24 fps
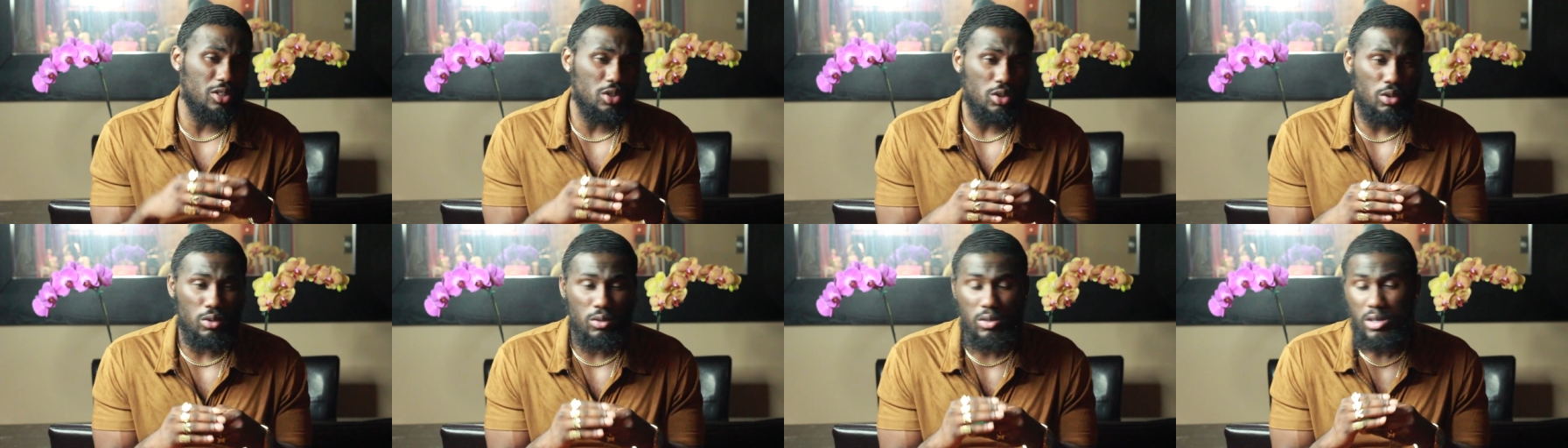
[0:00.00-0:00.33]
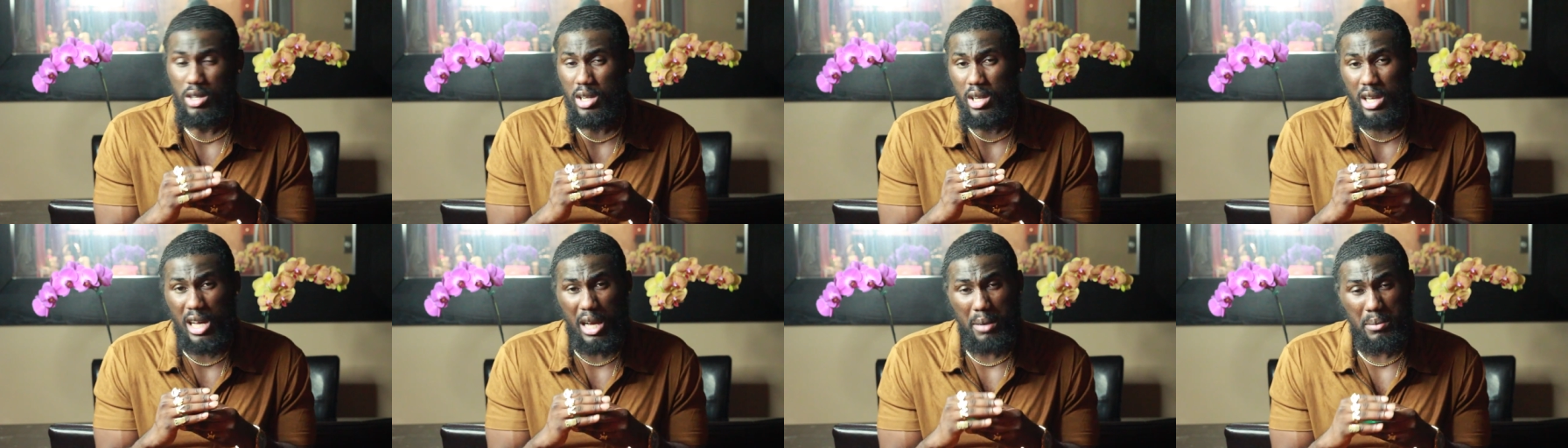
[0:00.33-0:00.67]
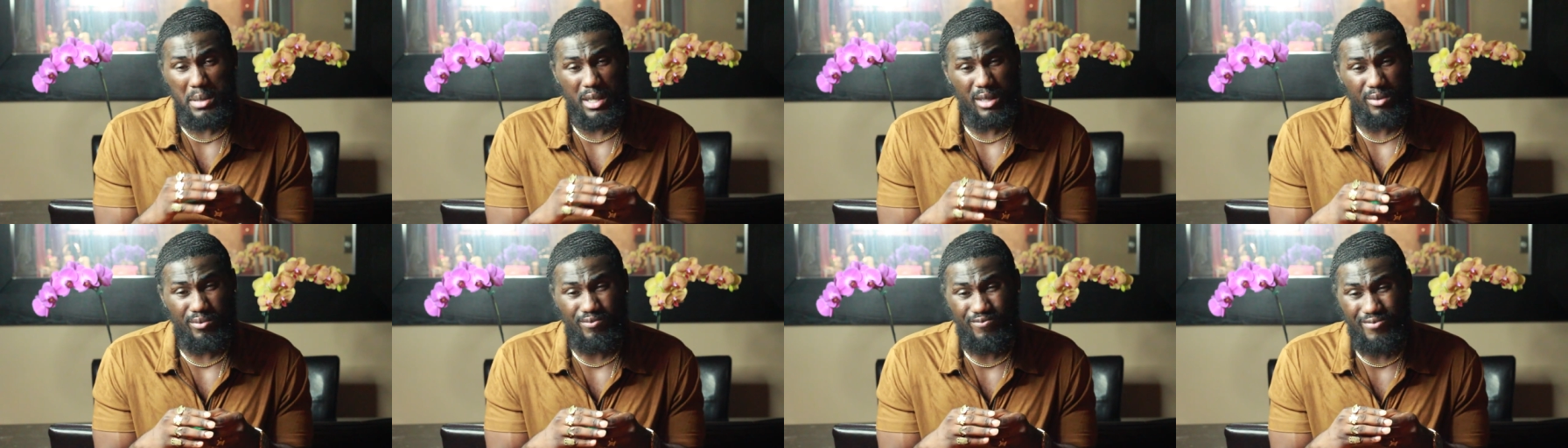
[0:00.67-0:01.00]
So, I
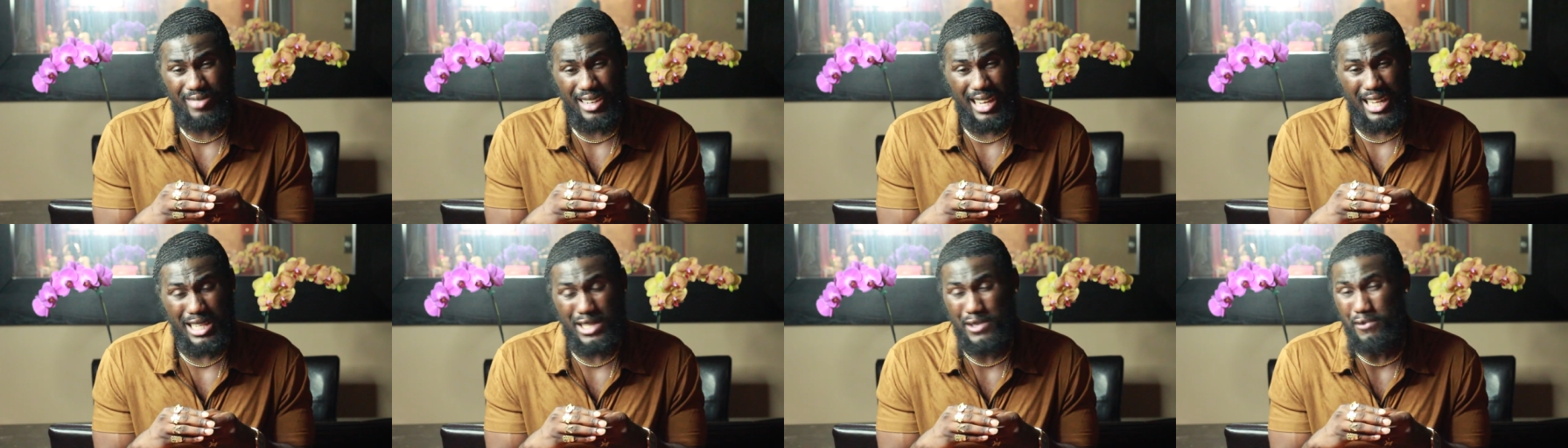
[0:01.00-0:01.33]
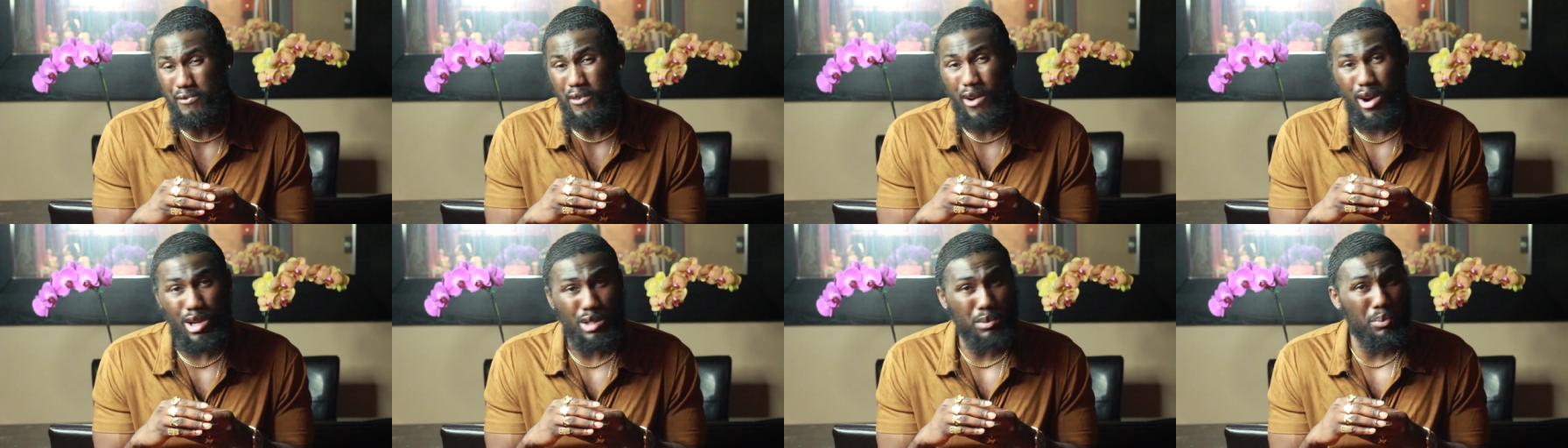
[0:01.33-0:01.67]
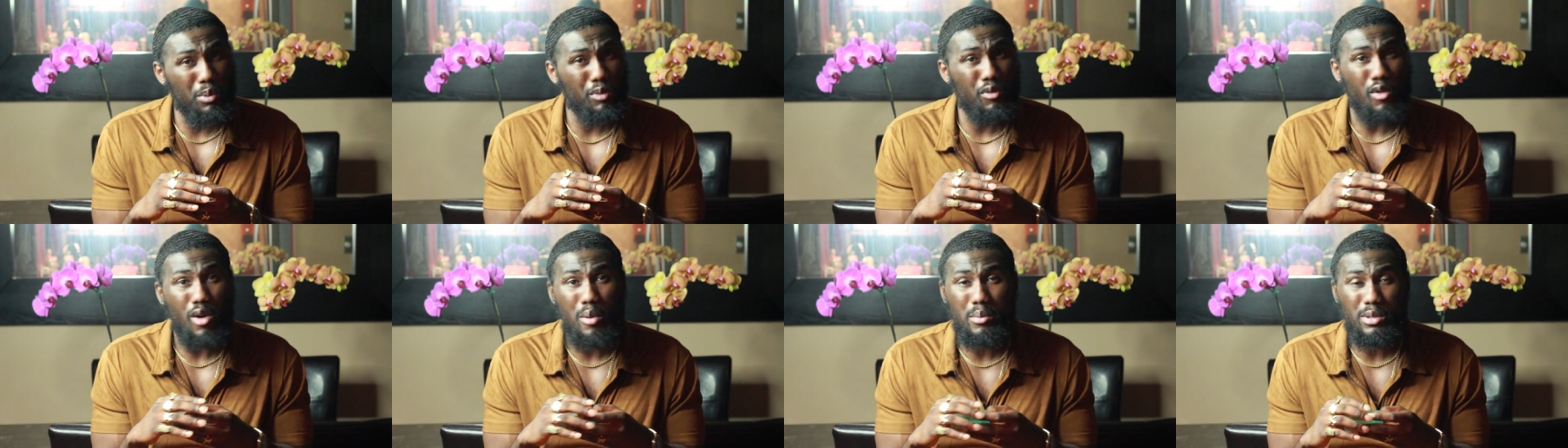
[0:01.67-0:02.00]
mean, as far as
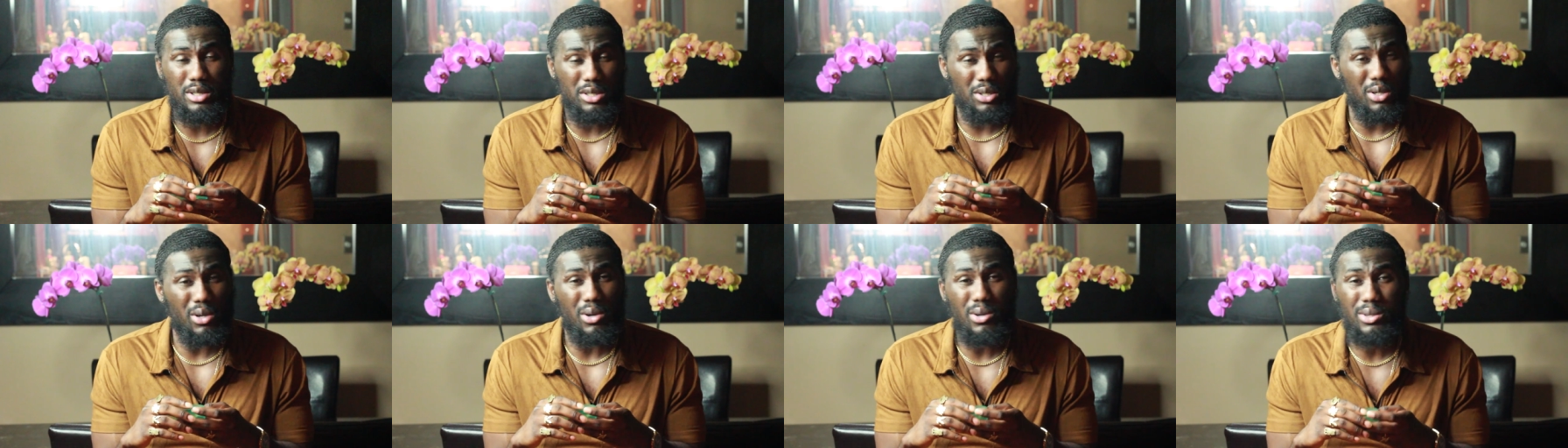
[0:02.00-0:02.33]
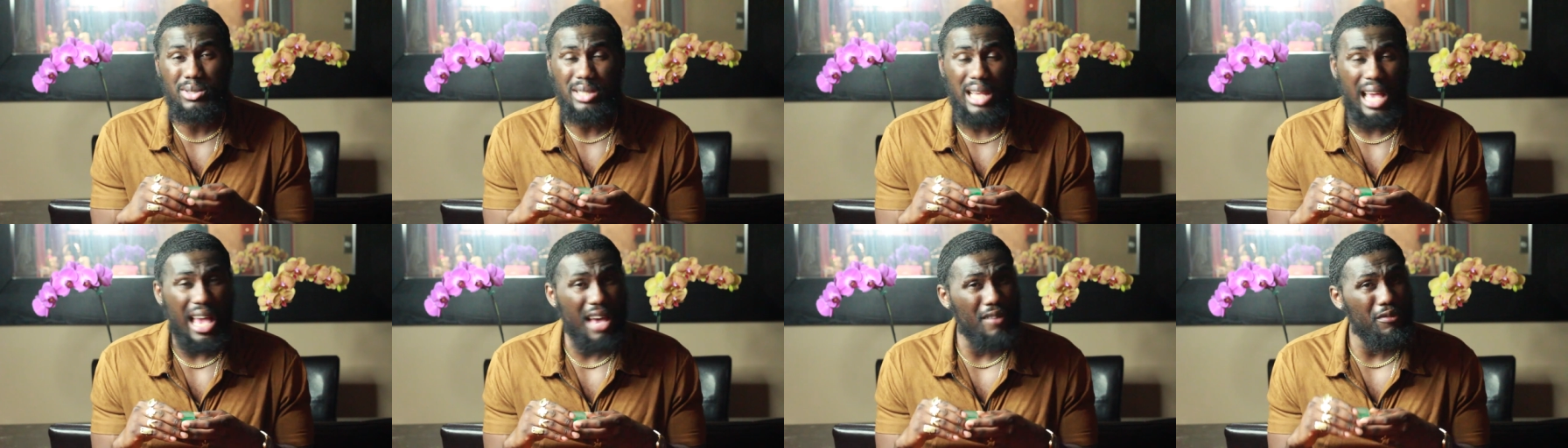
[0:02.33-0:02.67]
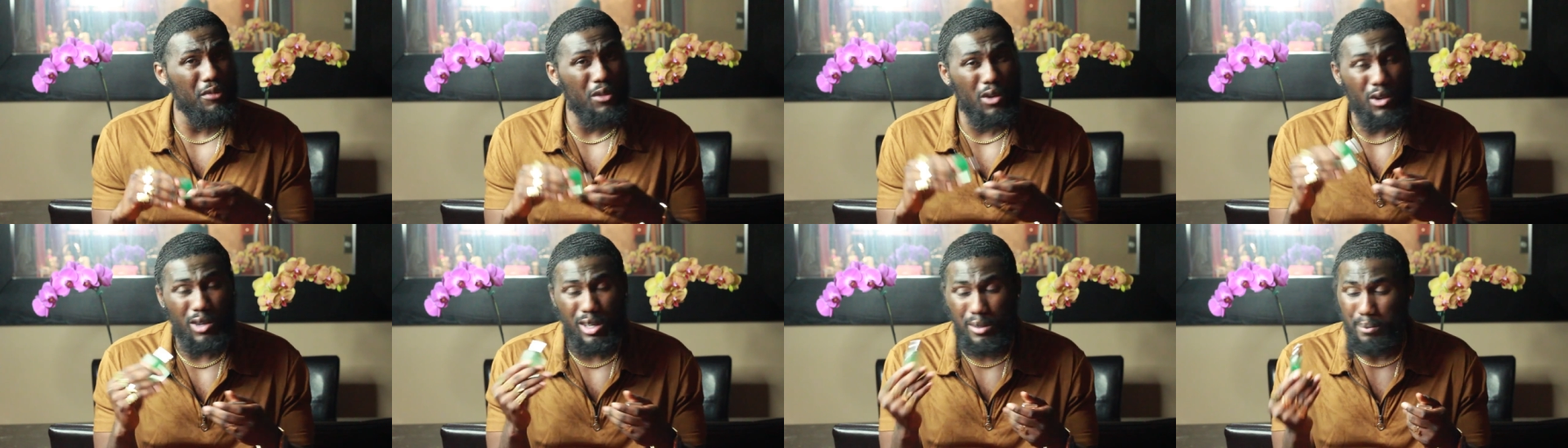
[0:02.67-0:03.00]
performance goes, I
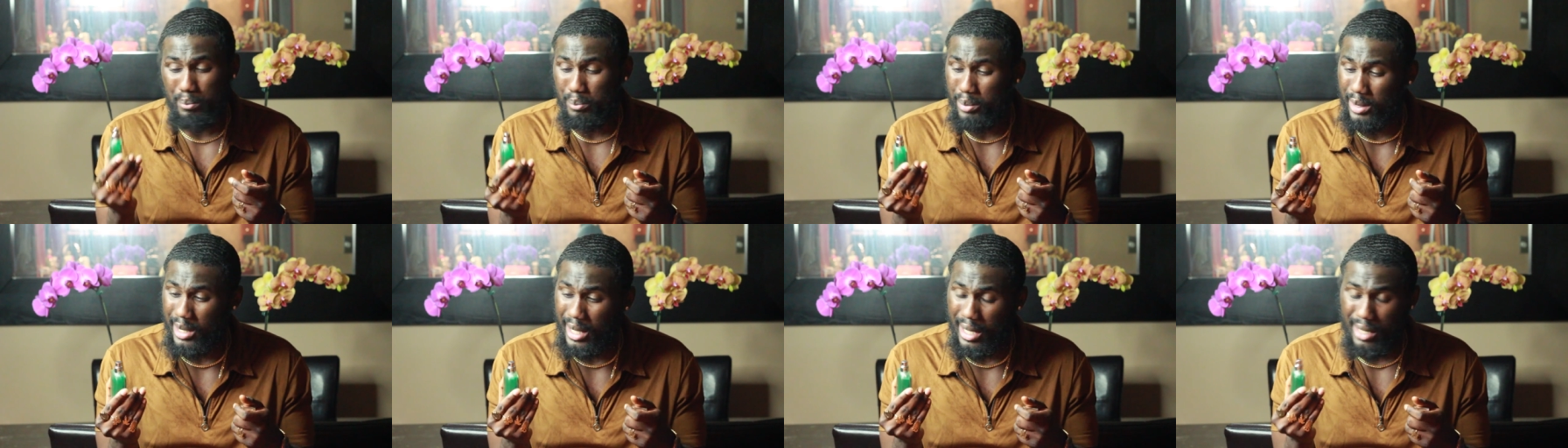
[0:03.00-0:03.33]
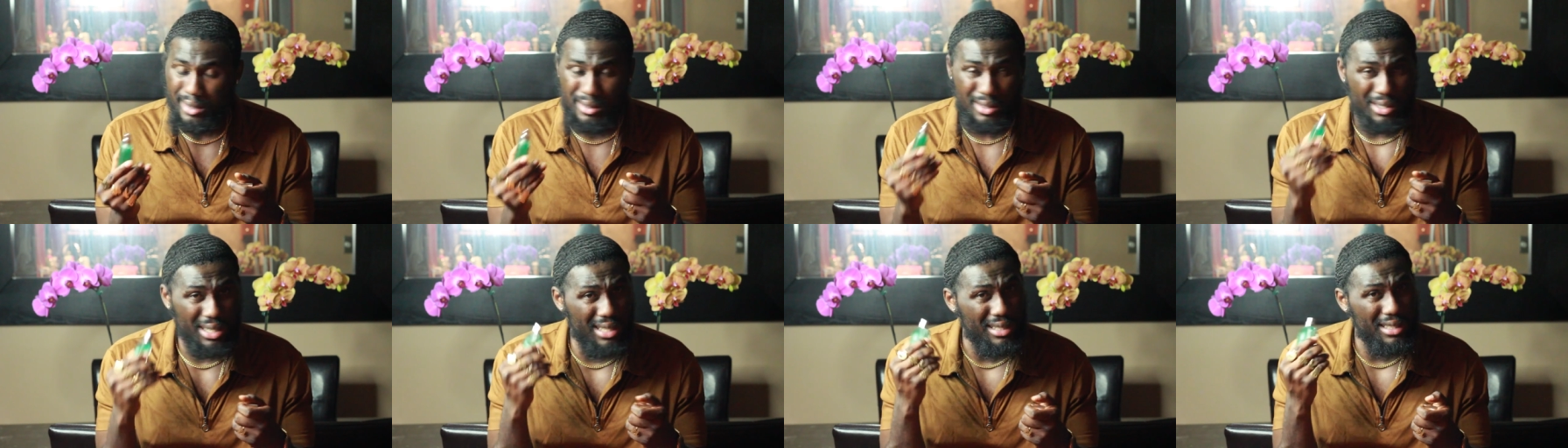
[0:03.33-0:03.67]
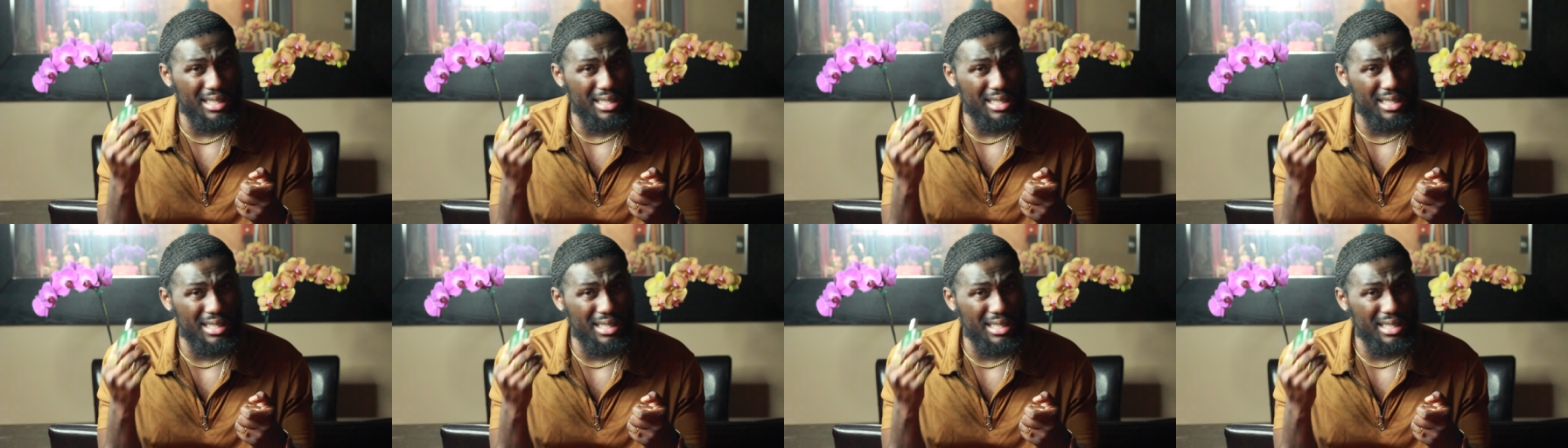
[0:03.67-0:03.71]
have no complaints.